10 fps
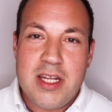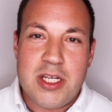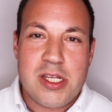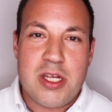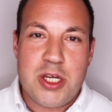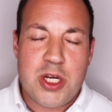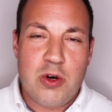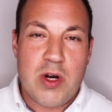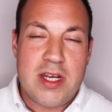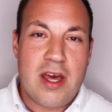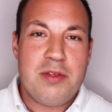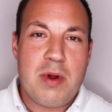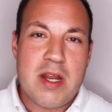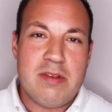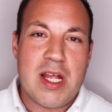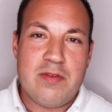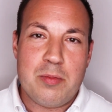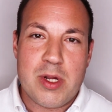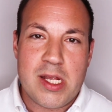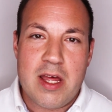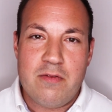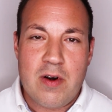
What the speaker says: just to show a death rate of 7%